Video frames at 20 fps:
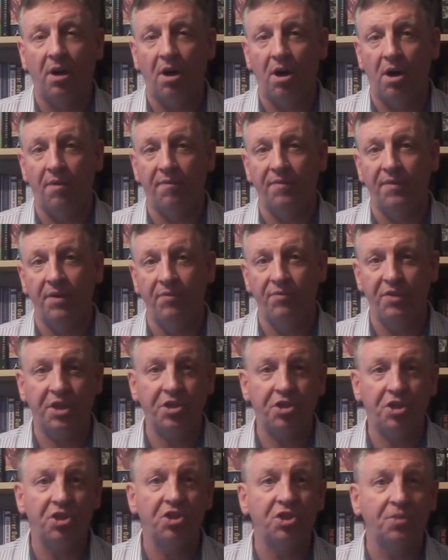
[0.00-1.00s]
of
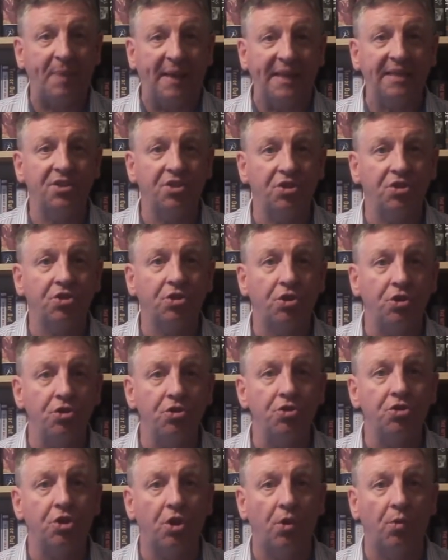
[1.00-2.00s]
Richard Spencer's
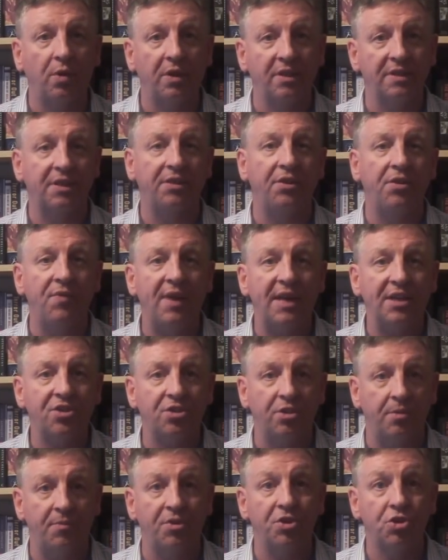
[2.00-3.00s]
controllers and the rest of them,